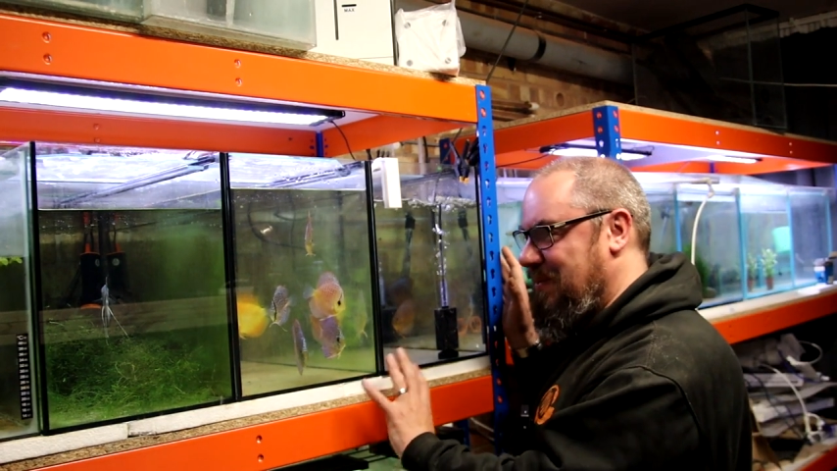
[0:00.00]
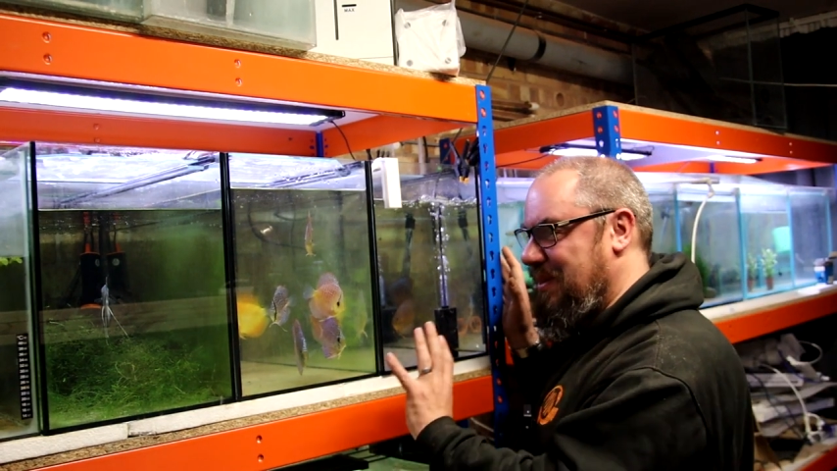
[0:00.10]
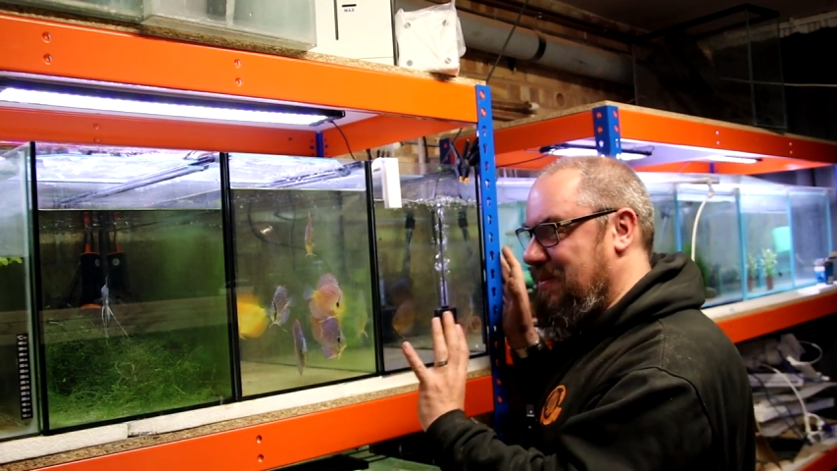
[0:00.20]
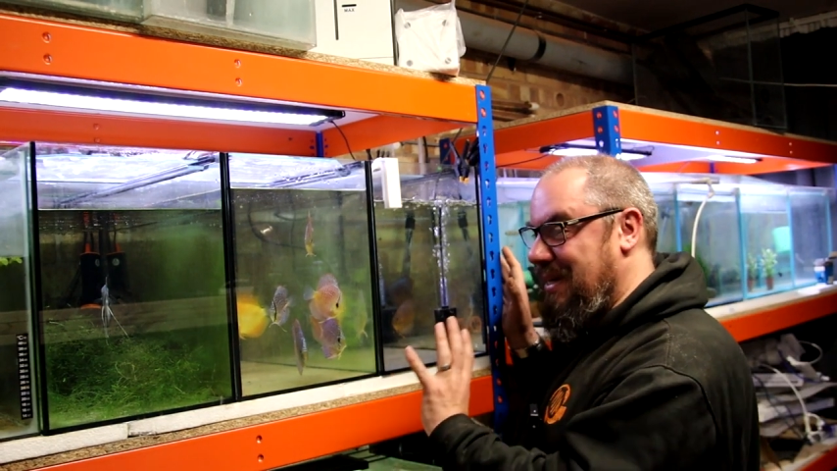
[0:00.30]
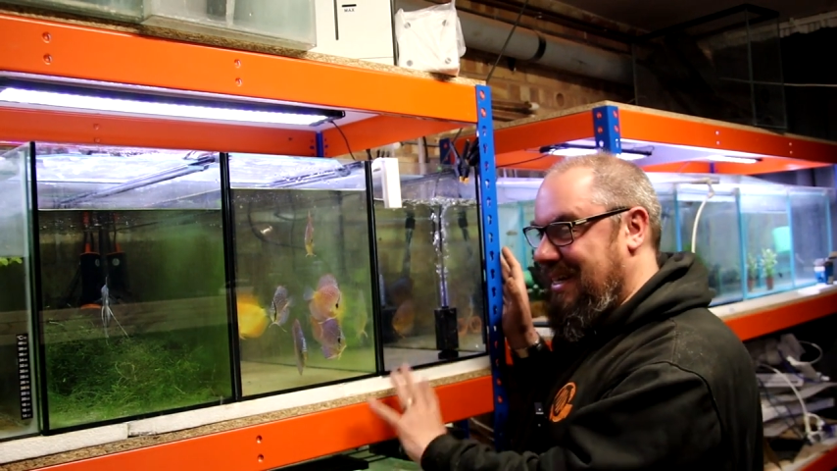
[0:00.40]
or
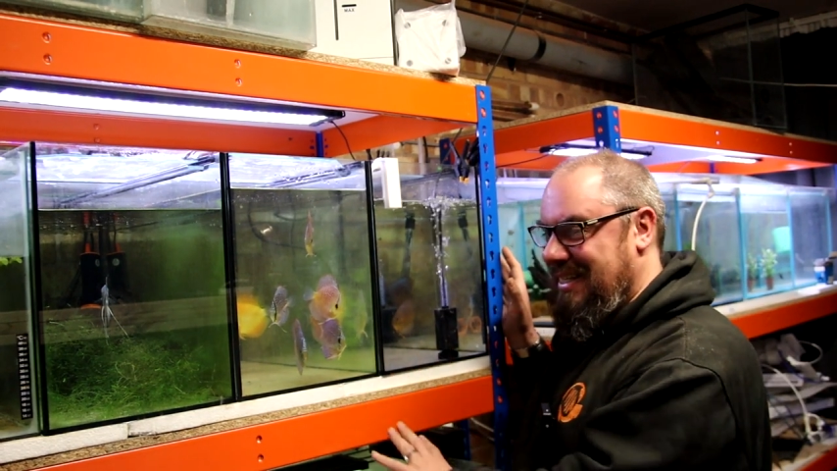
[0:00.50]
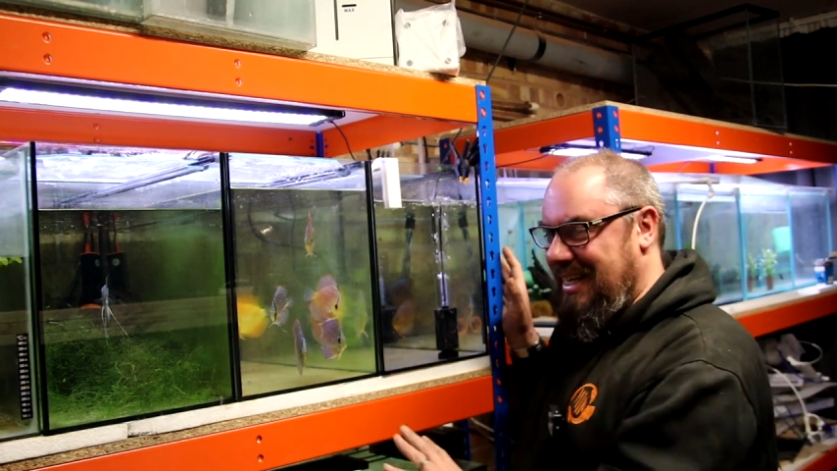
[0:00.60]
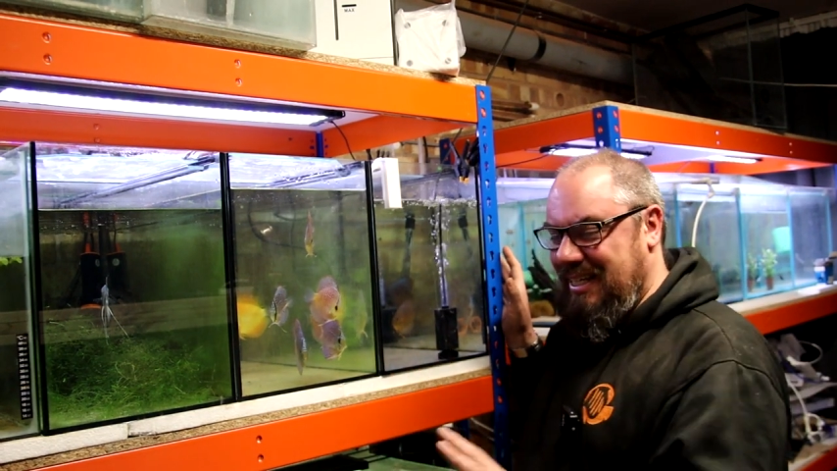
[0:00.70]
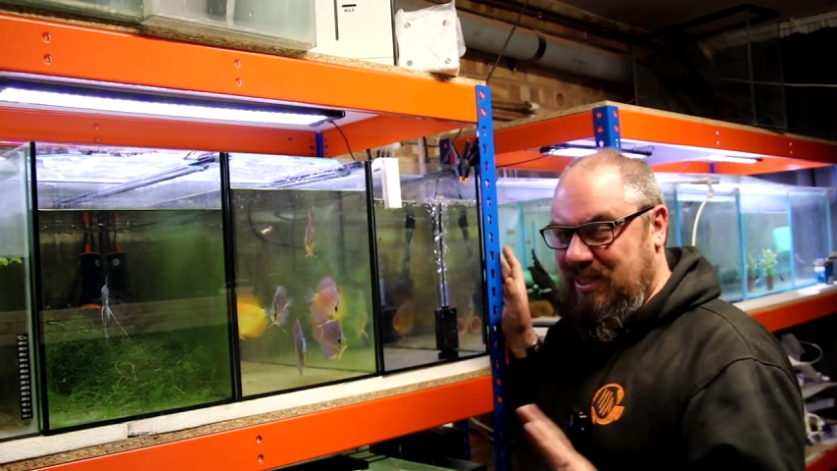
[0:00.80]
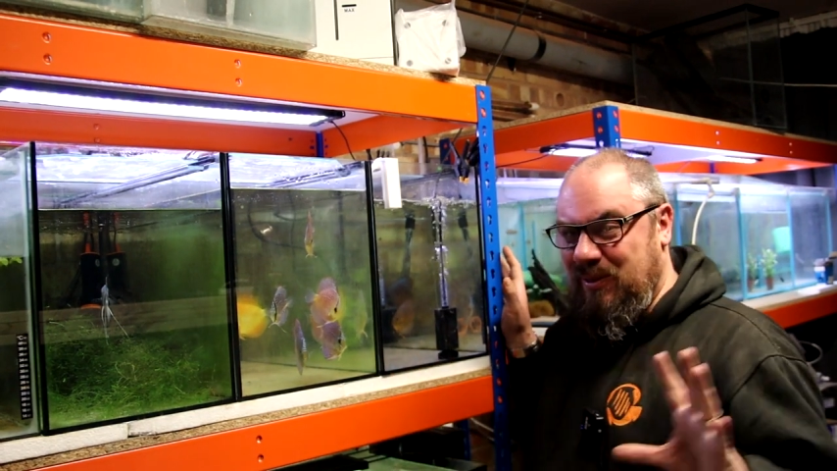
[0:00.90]
whether Mega
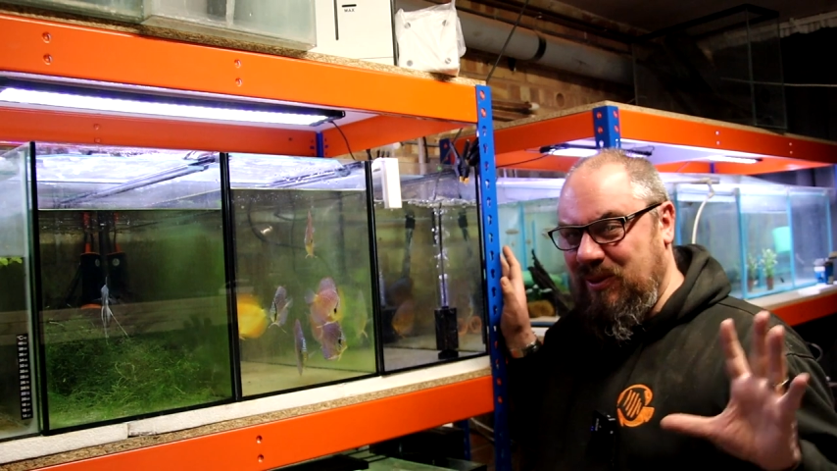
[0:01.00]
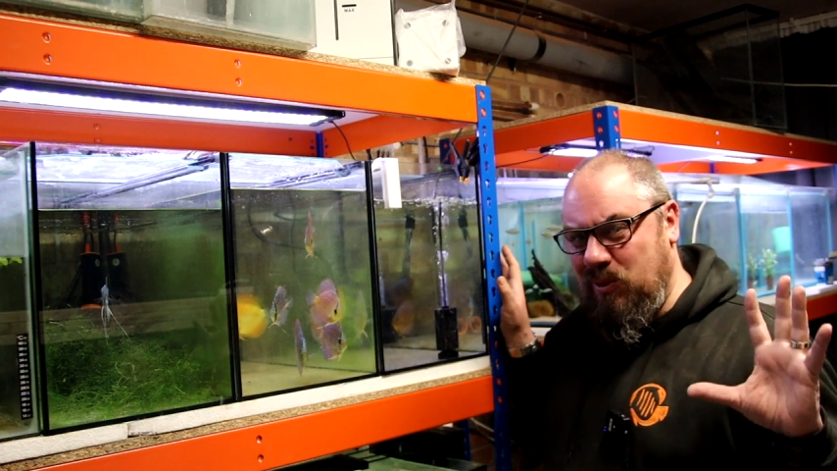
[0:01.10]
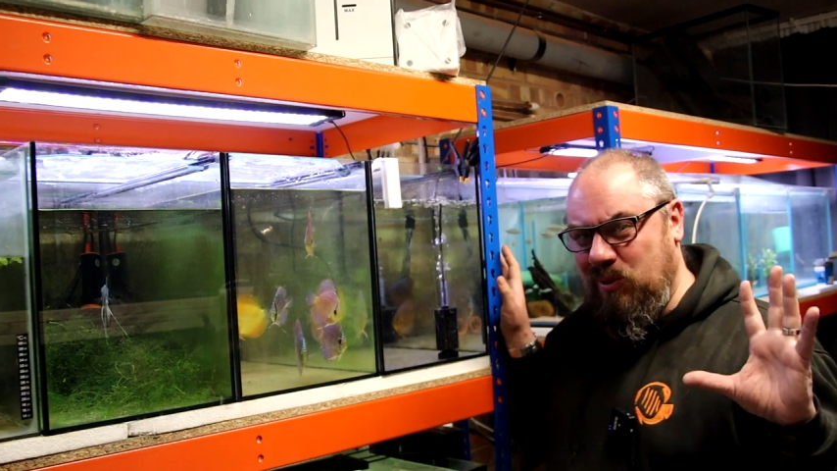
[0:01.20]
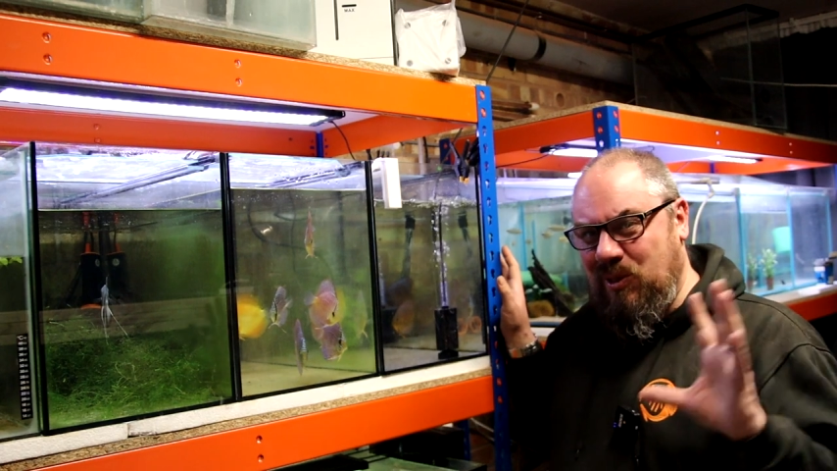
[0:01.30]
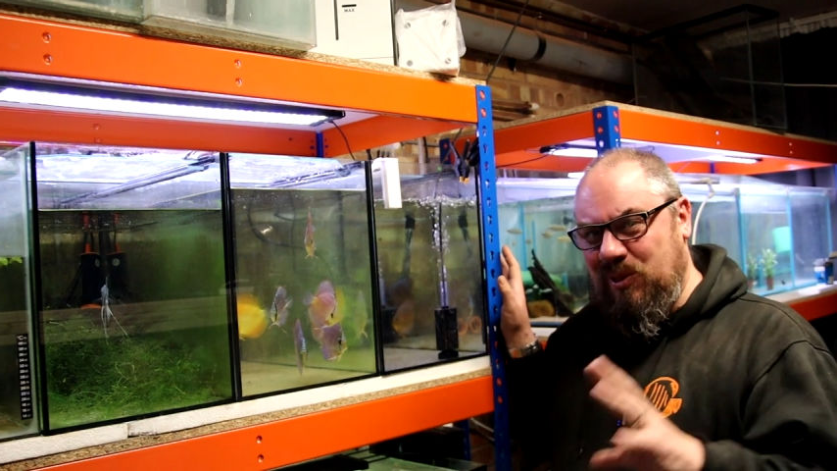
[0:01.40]
Tank is going to
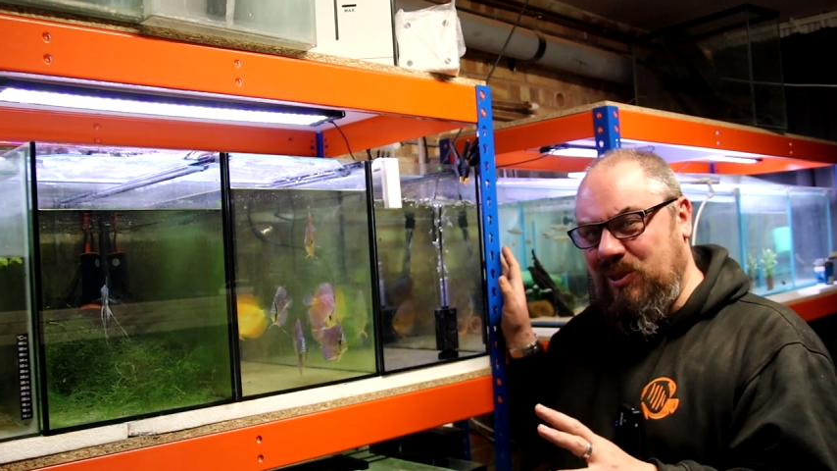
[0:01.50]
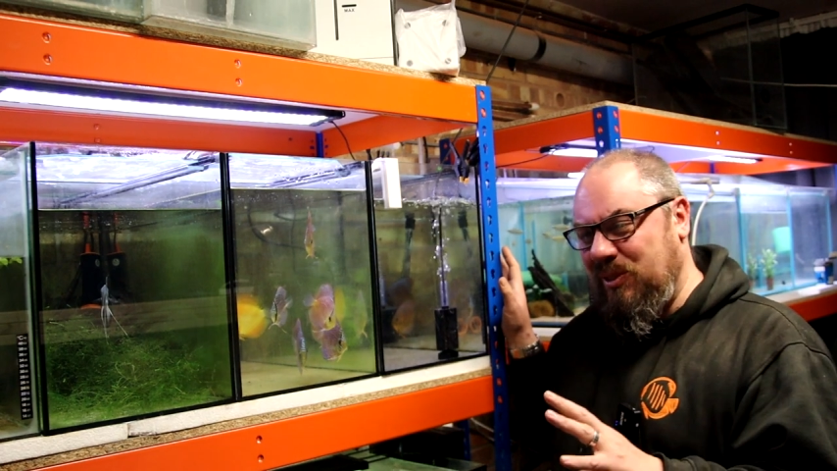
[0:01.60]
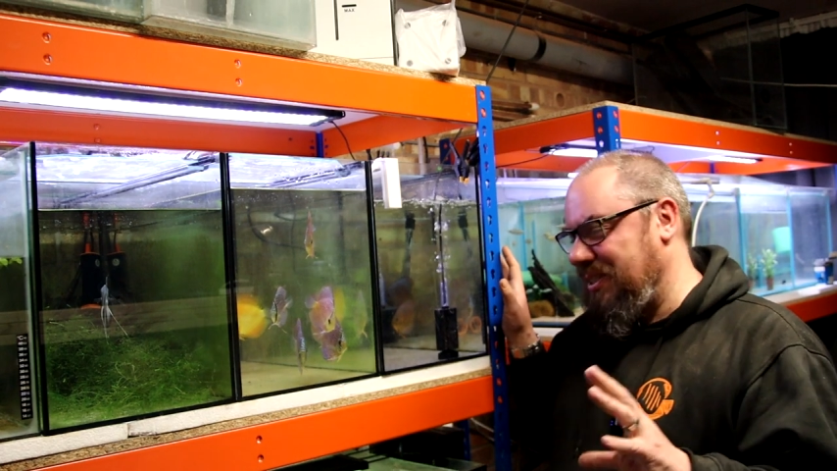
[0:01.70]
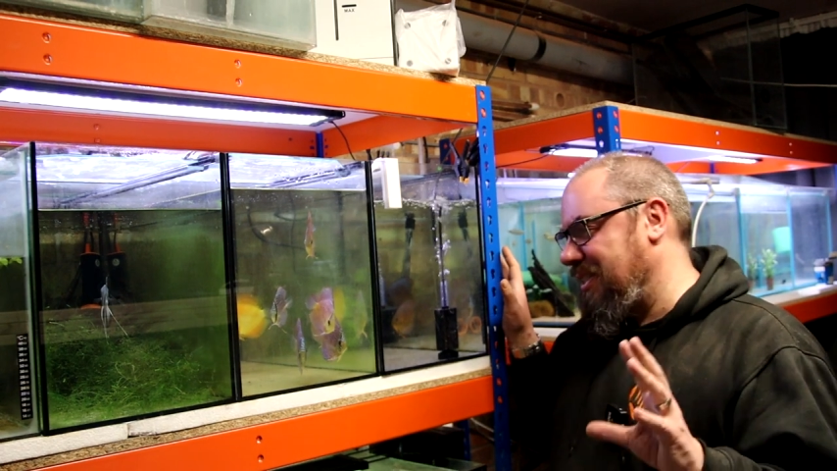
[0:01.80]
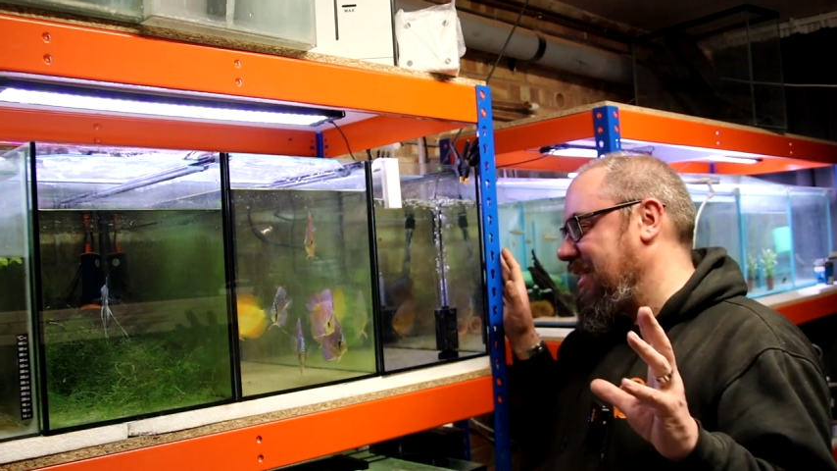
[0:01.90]
hold
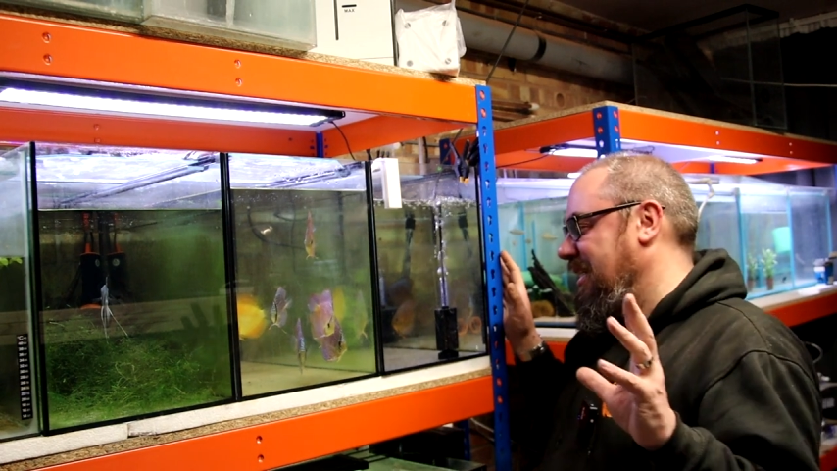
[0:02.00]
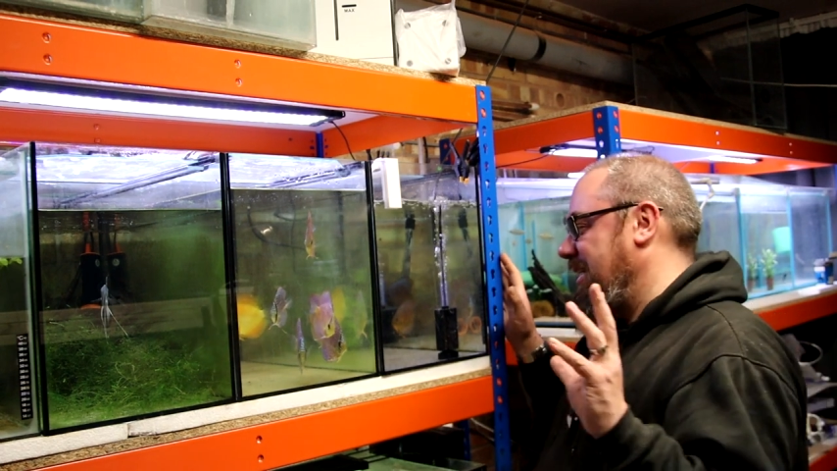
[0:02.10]
Oscars.